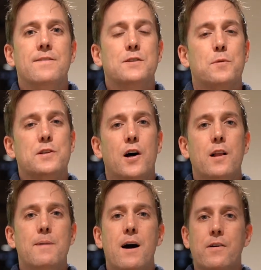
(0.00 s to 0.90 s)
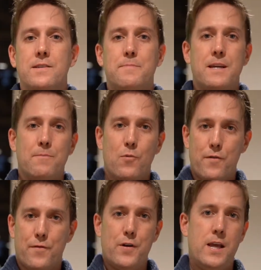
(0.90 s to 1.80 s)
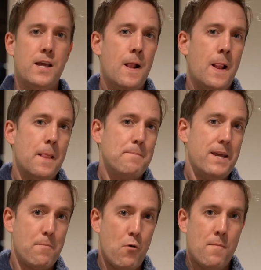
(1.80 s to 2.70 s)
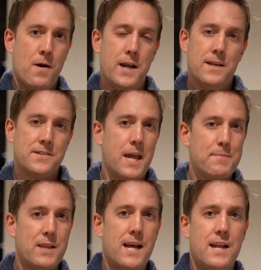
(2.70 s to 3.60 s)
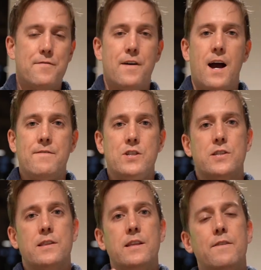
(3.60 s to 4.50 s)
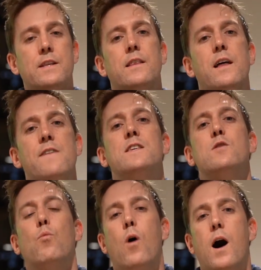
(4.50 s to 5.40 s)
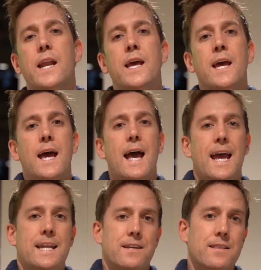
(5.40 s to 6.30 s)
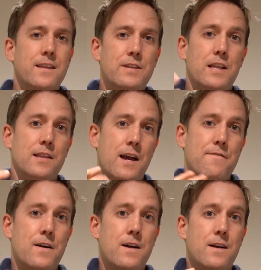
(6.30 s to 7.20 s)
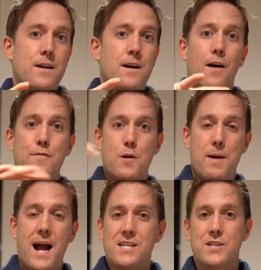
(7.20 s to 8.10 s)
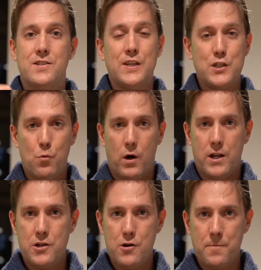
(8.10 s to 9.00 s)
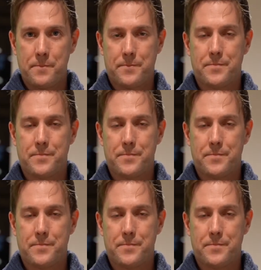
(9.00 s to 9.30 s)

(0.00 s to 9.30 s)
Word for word: That's what it's all about, is being more free, making more money, escaping the nine to five, and just living the life that you want and living the life of your passions, things you wanna do,